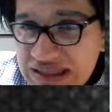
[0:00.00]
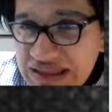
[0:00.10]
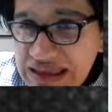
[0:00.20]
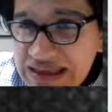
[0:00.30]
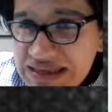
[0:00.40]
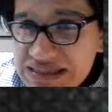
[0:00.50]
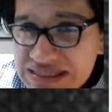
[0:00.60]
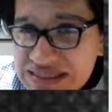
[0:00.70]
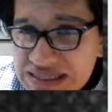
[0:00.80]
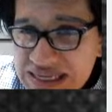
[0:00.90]

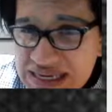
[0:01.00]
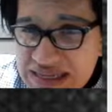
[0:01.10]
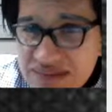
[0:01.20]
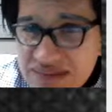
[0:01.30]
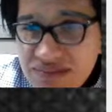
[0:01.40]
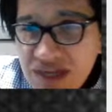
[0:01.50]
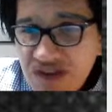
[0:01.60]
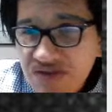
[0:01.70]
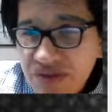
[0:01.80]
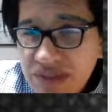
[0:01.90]
things that
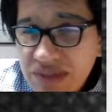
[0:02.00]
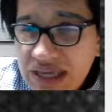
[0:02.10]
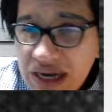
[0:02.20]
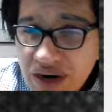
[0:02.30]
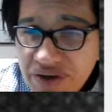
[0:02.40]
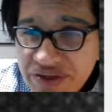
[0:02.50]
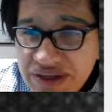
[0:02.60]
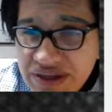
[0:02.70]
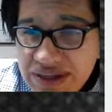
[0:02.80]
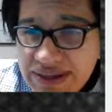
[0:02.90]
are from the earth
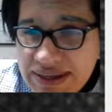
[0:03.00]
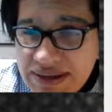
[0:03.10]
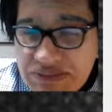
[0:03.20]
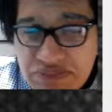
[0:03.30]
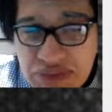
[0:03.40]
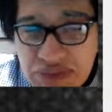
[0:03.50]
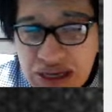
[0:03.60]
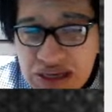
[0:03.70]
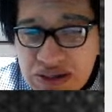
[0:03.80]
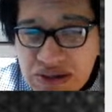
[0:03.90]
and uh,
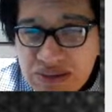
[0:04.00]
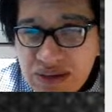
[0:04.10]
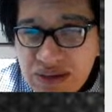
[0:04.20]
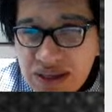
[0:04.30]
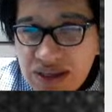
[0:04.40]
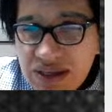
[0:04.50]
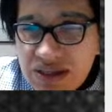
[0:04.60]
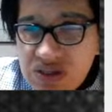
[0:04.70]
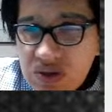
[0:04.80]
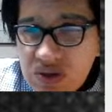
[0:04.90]
I don't know.
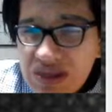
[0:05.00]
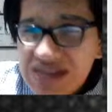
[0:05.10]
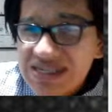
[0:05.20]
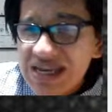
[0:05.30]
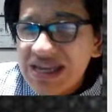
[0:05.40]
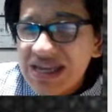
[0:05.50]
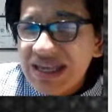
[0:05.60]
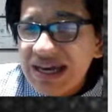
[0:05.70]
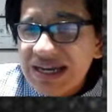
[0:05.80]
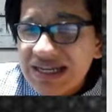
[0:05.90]
So they say
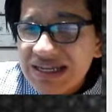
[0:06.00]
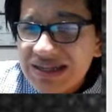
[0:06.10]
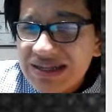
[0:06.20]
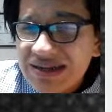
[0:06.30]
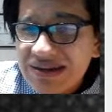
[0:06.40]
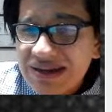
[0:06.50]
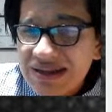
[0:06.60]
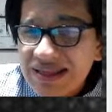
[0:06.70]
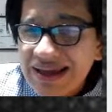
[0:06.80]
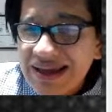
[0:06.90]
that it,
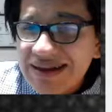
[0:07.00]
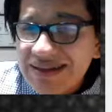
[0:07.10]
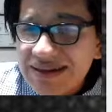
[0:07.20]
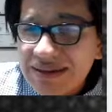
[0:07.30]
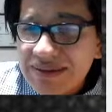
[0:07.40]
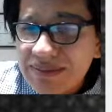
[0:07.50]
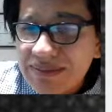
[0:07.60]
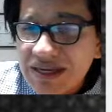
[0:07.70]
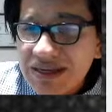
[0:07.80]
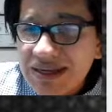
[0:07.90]
they luckily,
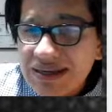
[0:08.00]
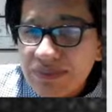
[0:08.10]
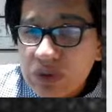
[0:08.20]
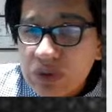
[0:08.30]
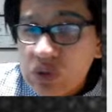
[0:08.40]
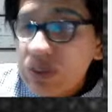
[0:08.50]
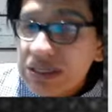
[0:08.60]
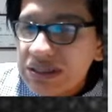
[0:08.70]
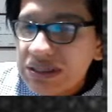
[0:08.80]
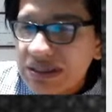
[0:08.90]
meaning like por
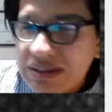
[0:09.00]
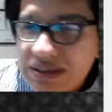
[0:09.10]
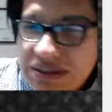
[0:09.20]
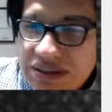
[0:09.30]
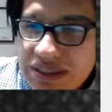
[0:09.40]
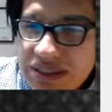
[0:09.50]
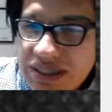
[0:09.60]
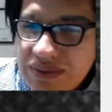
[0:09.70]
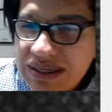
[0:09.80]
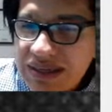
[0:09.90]
suerte,
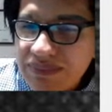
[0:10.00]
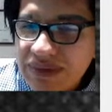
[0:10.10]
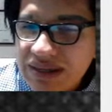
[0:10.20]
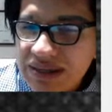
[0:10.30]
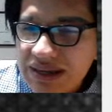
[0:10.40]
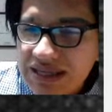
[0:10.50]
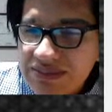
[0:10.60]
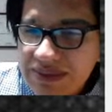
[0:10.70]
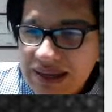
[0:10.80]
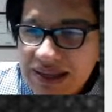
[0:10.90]
tenía una gran parte de
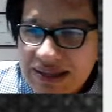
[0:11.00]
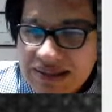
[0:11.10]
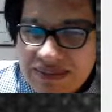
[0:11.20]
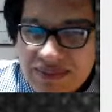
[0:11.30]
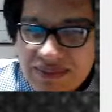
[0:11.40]
las piernas.